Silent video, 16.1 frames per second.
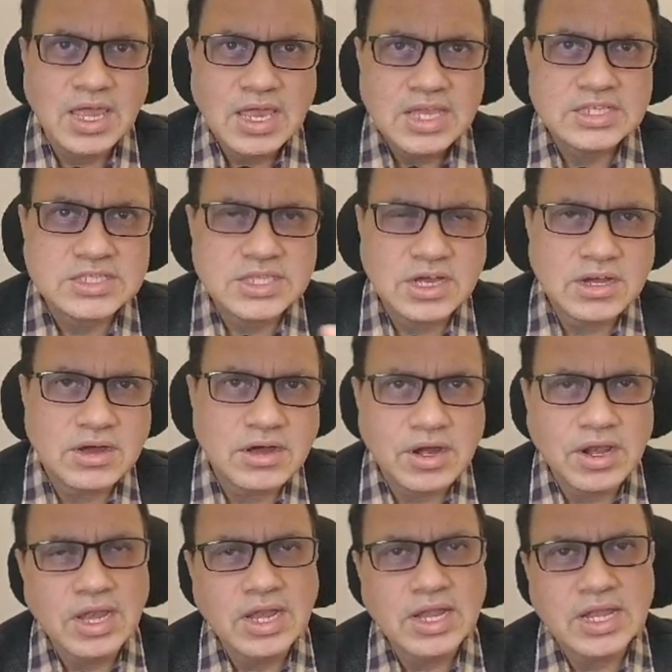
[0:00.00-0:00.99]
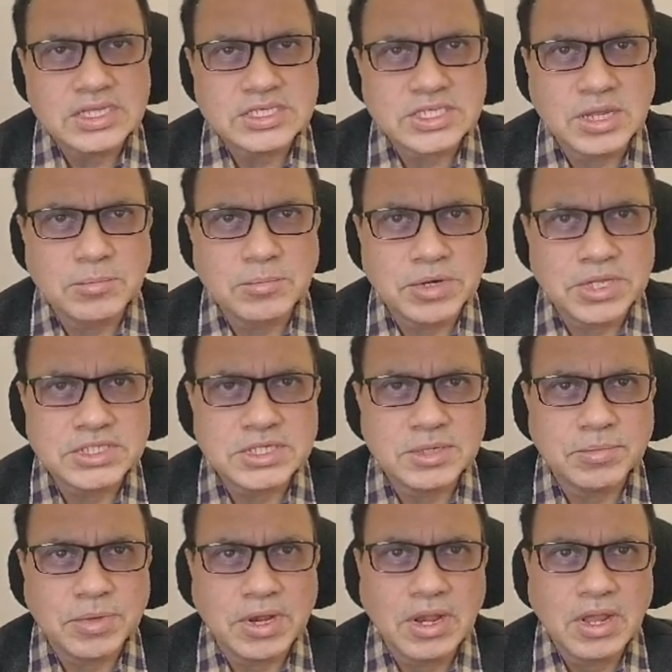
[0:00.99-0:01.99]
is the early testing
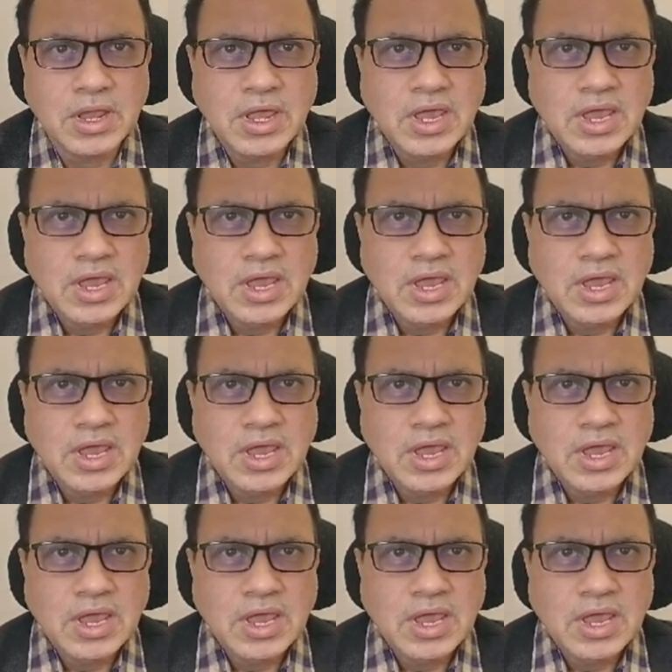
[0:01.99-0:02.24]
principle.